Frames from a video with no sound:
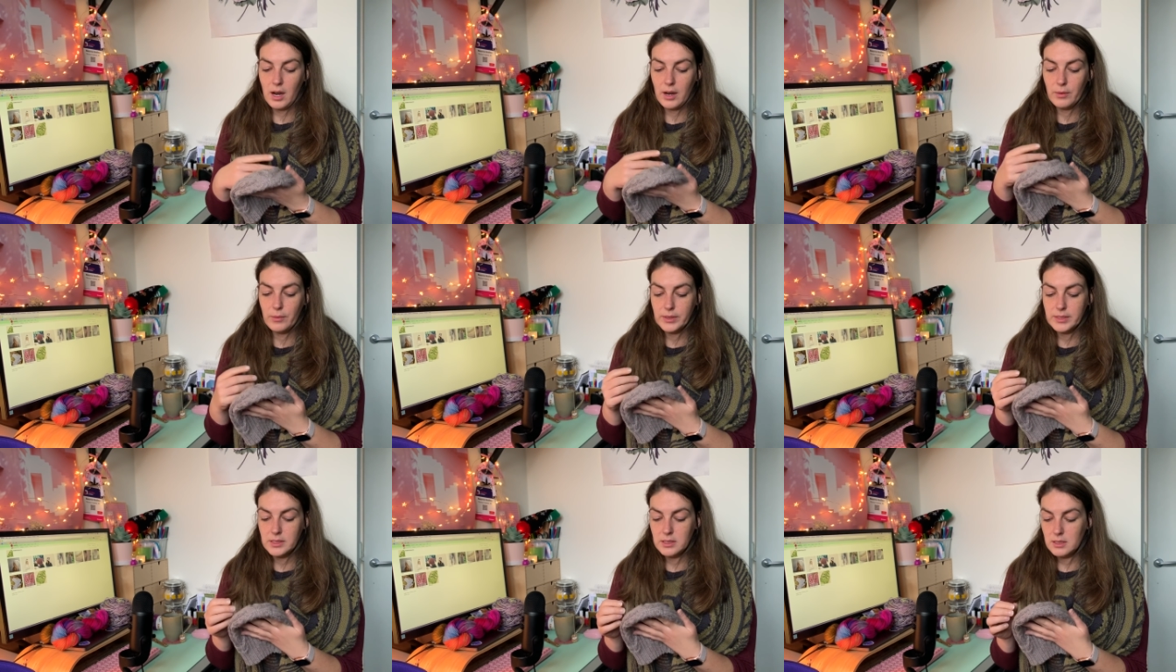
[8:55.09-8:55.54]
I
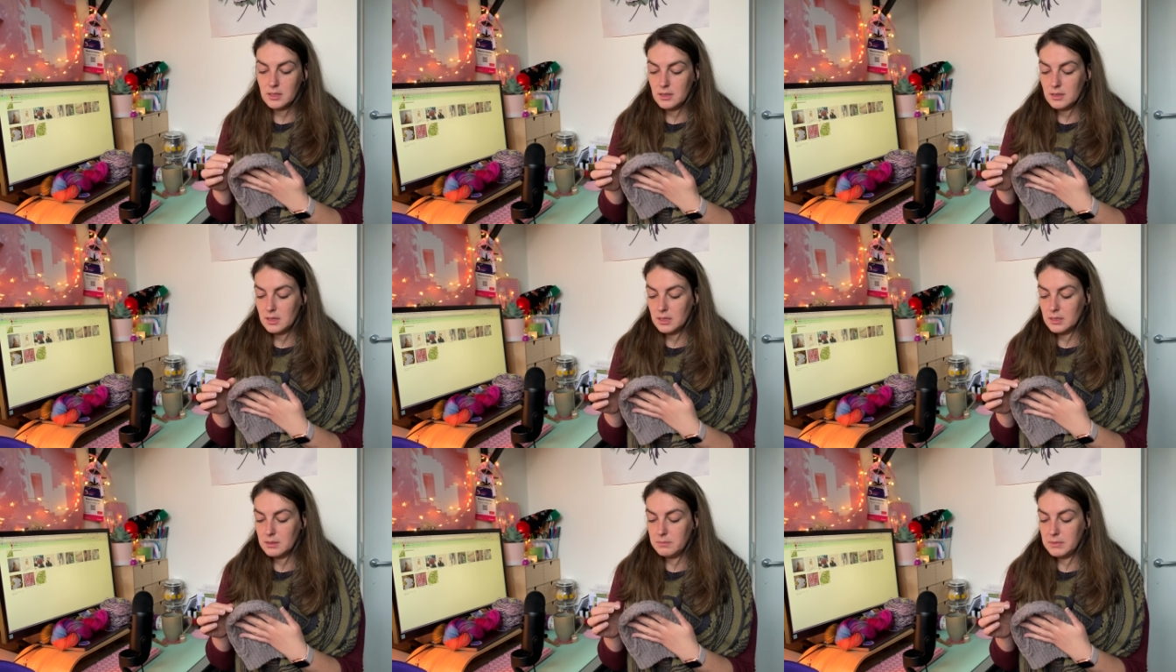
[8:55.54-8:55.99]
want
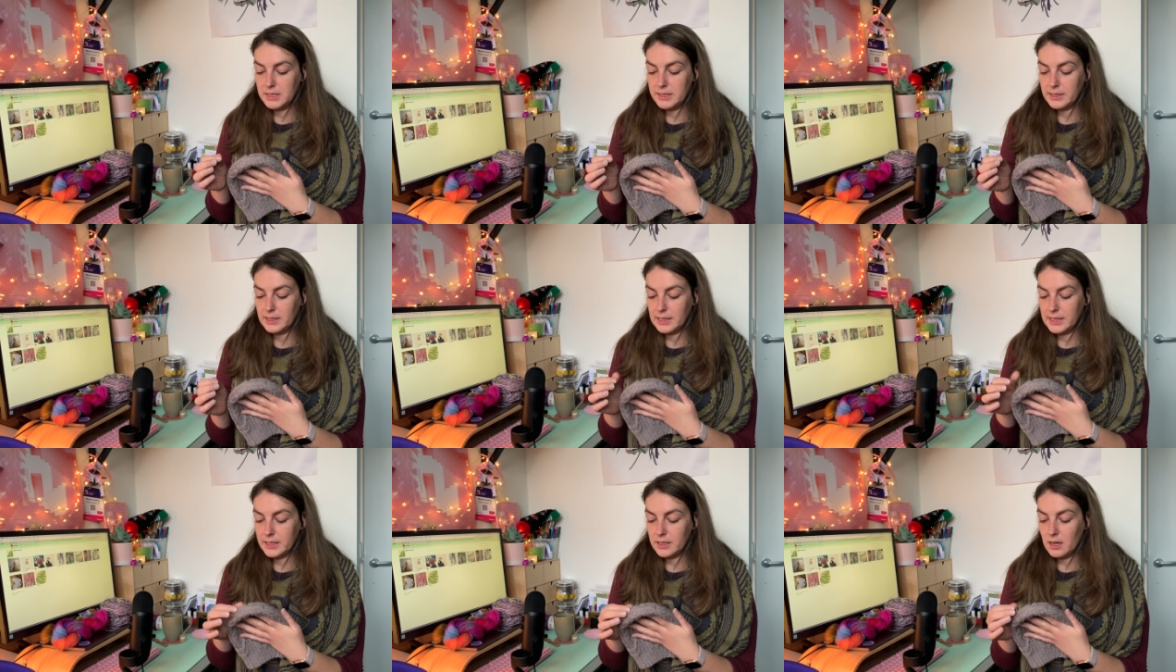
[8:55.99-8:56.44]
to
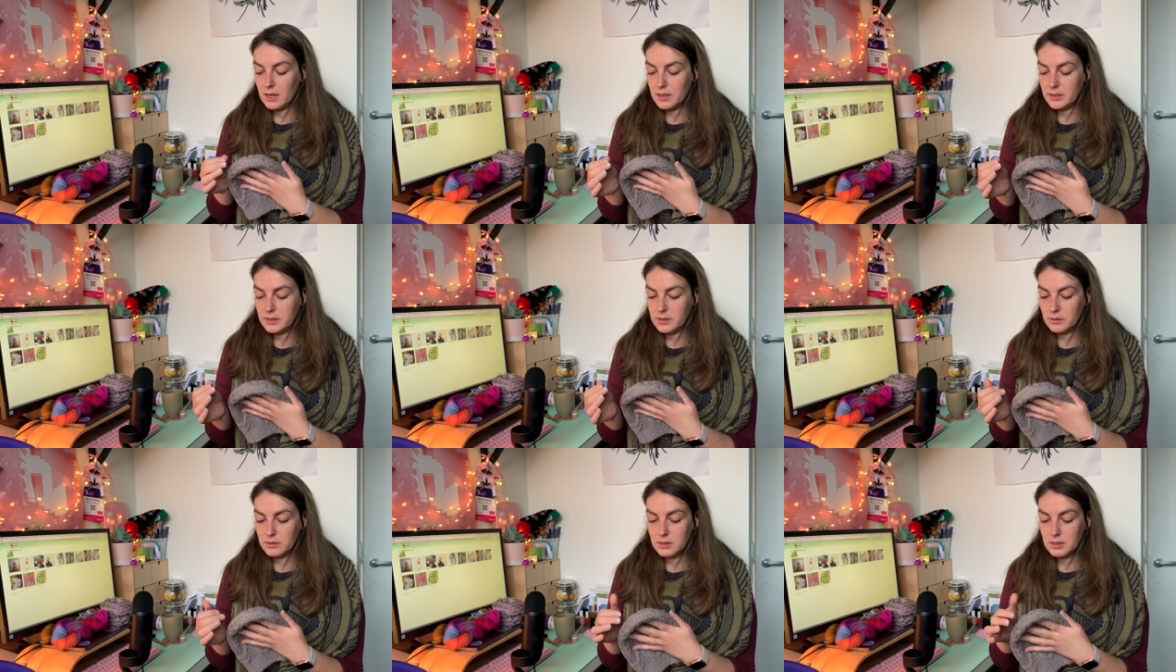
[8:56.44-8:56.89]
immediately
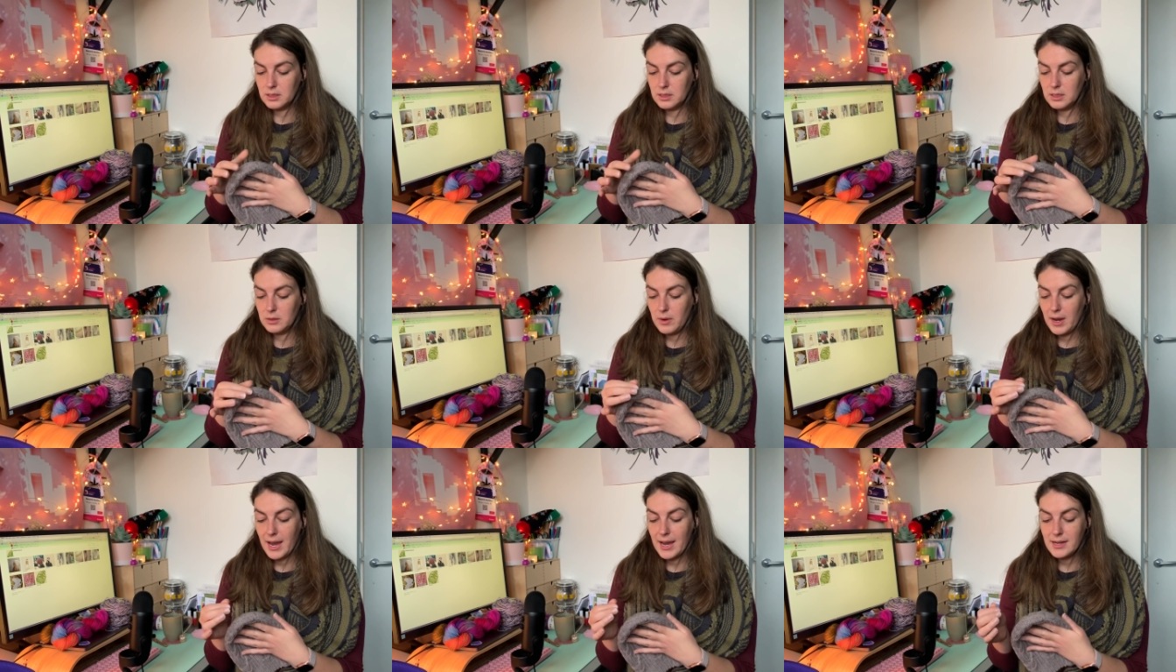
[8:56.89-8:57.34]
cast on a
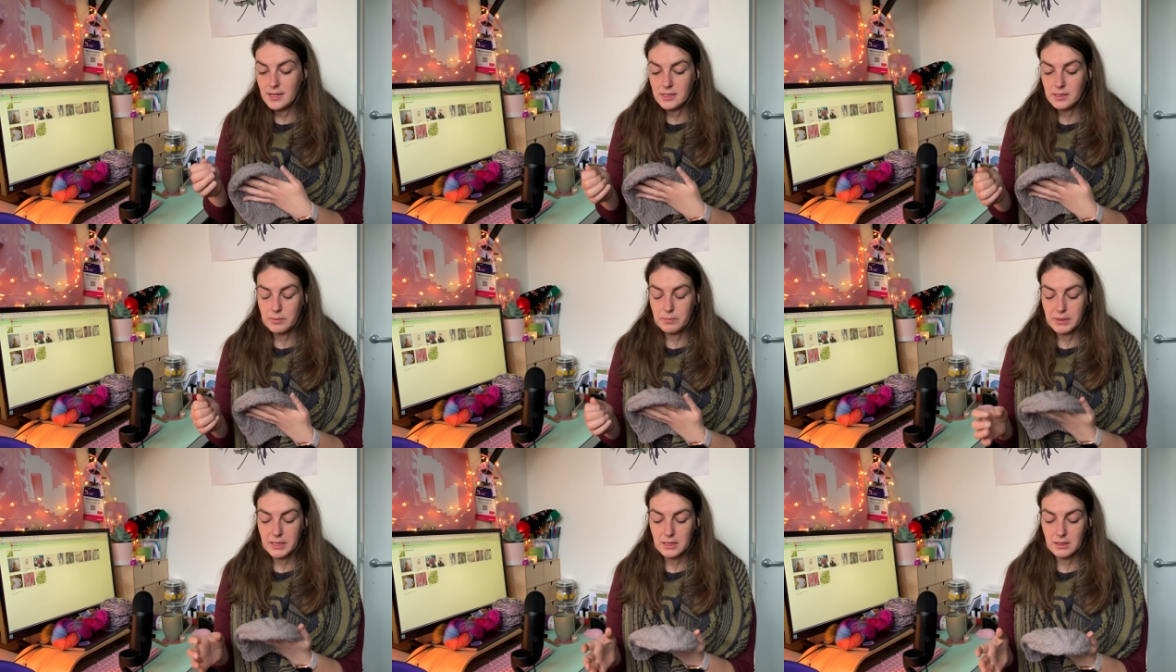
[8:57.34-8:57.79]
new
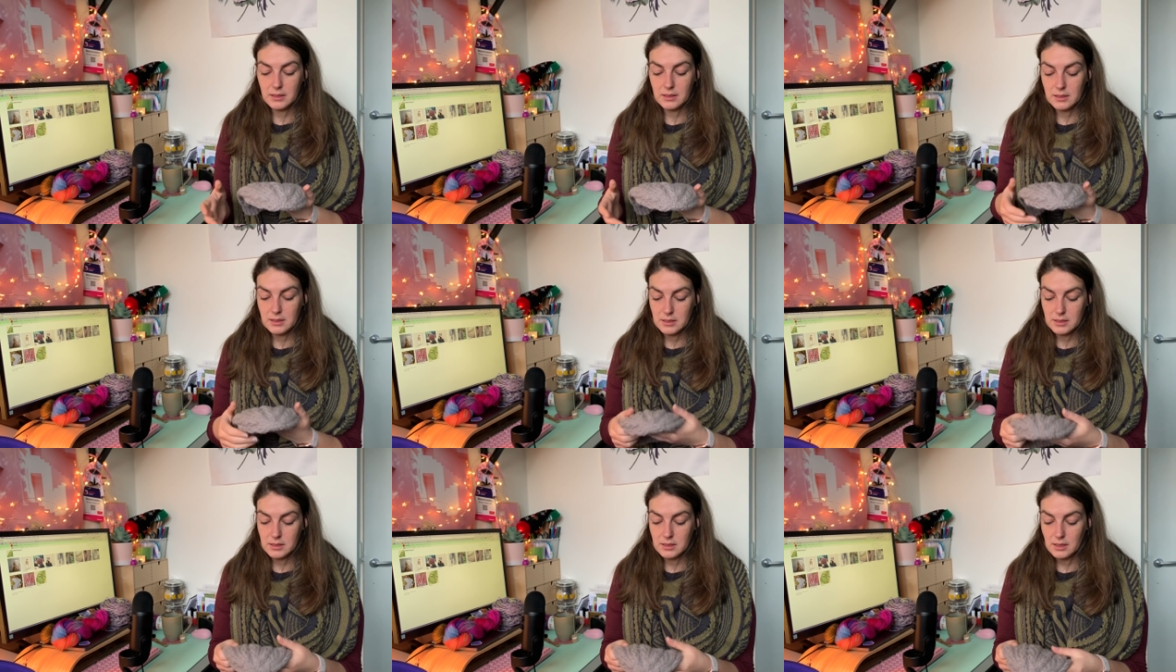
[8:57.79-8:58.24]
hat
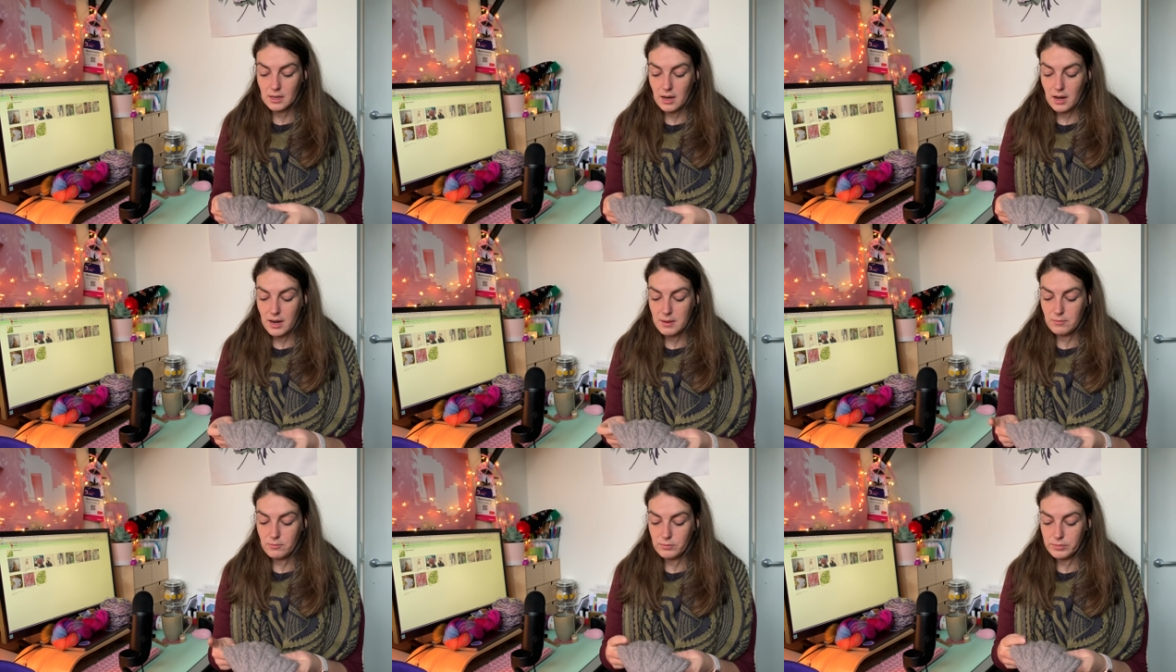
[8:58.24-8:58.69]
because
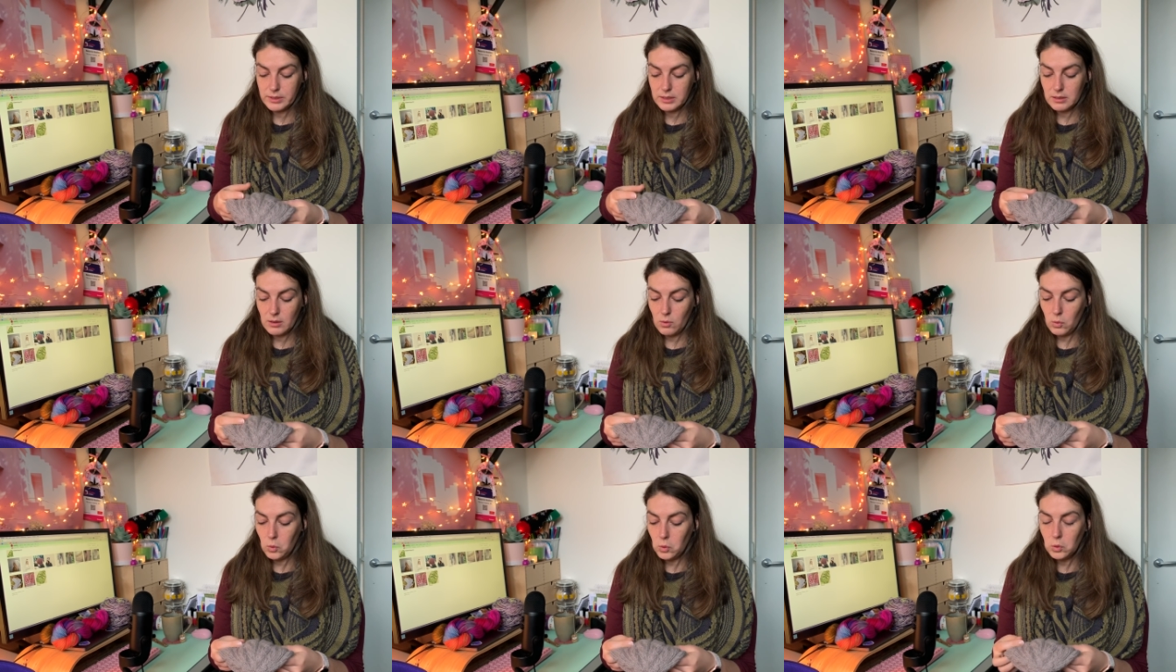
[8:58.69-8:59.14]
I'm
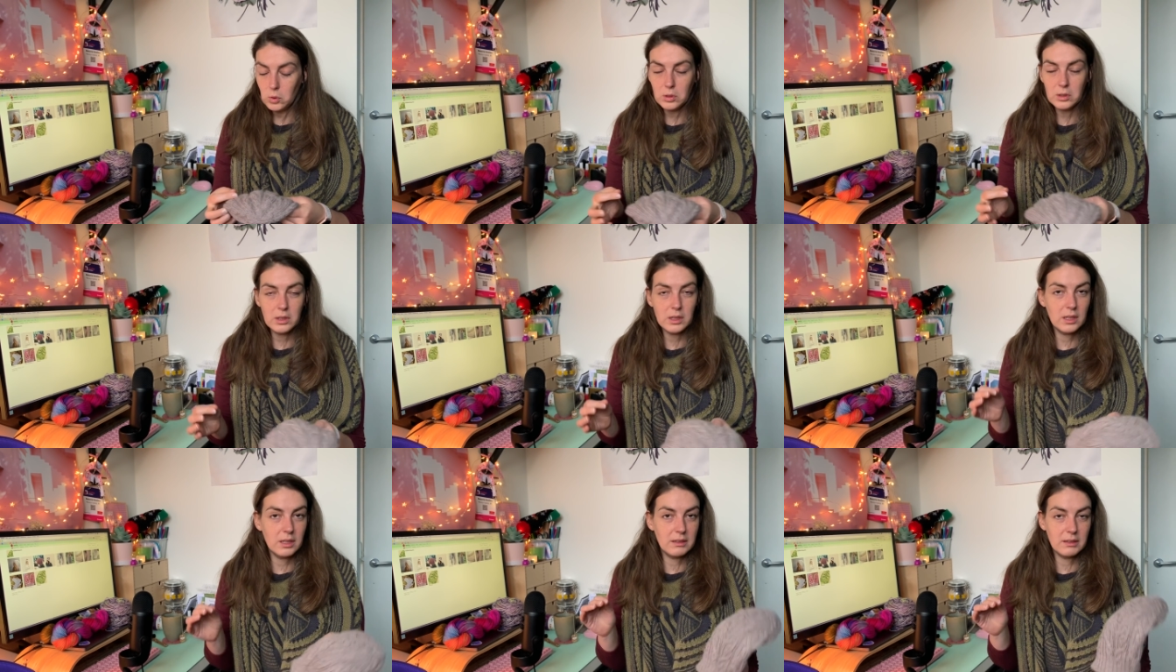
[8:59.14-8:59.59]

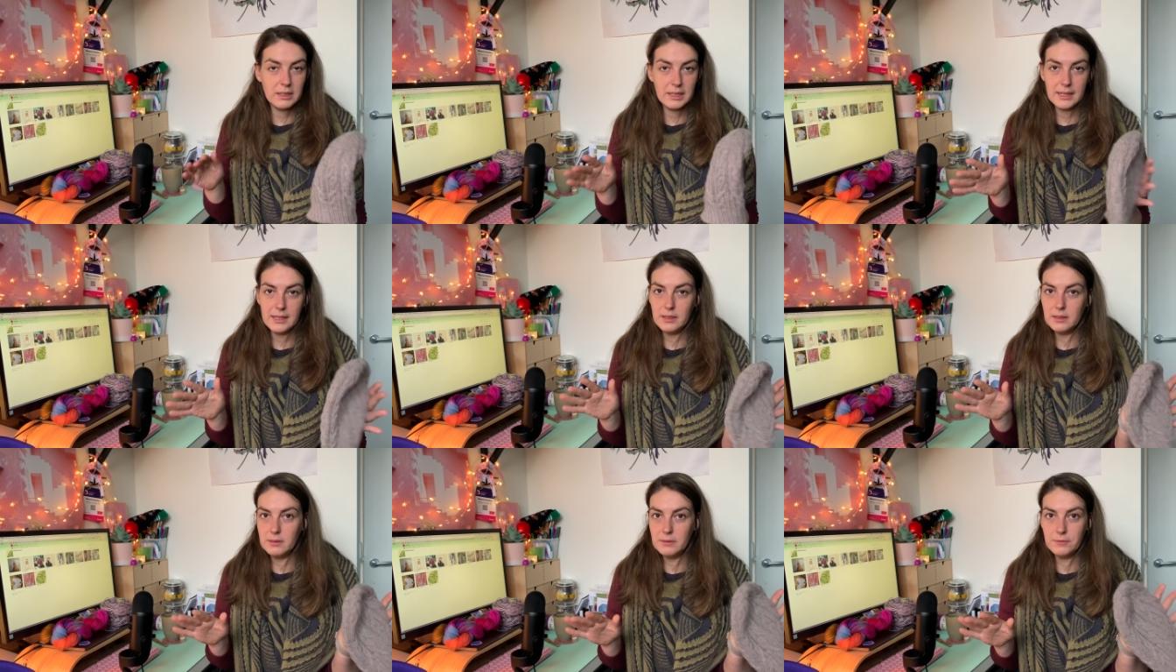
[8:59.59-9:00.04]
all
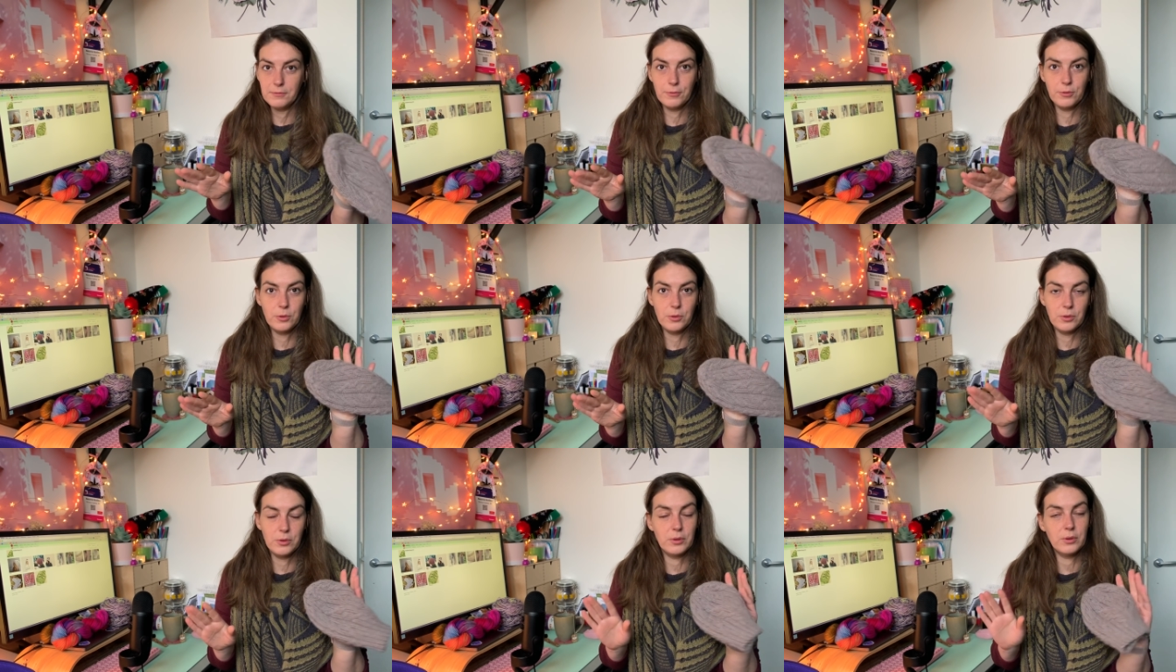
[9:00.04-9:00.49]
in
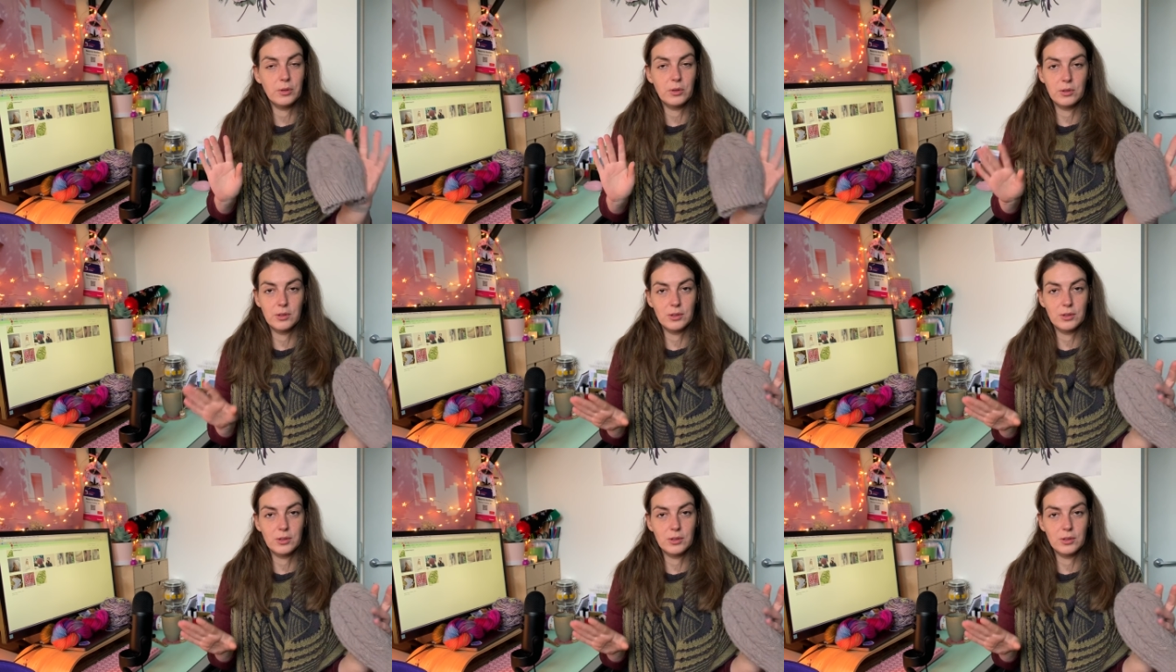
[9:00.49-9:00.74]
for